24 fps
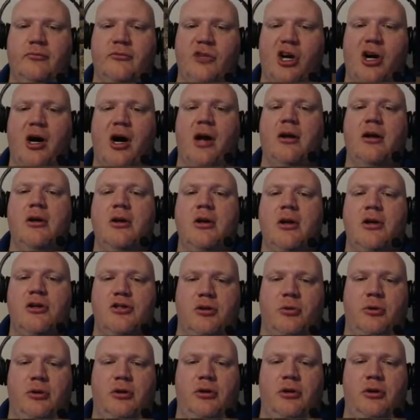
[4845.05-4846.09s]
Alright,
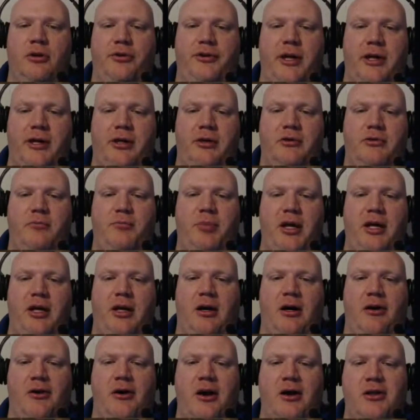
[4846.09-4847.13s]
so we'll take a peek at
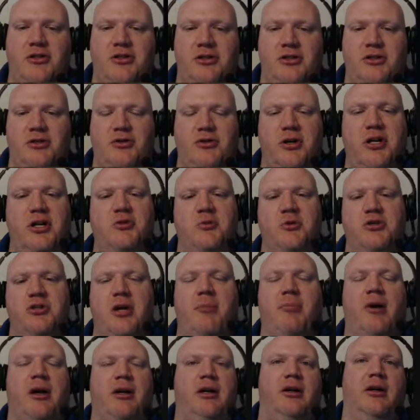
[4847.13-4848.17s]
our non-existent trees. We'll
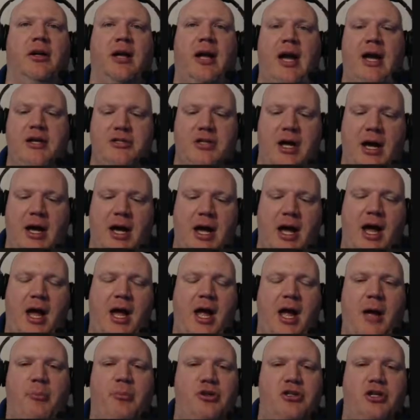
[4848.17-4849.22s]
stop right here, and guys, I
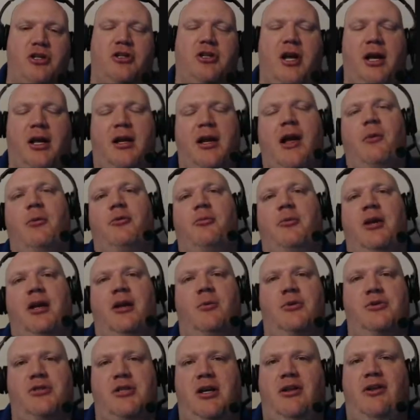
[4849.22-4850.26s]
appreciate you hanging out with me, and
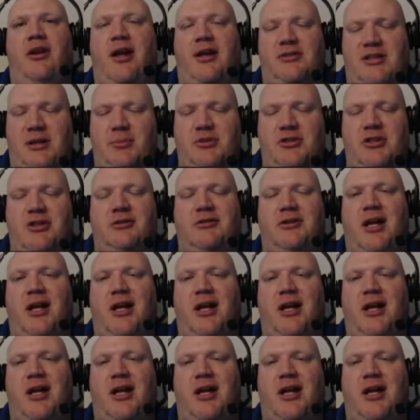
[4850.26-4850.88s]
we'll see you in the next episode.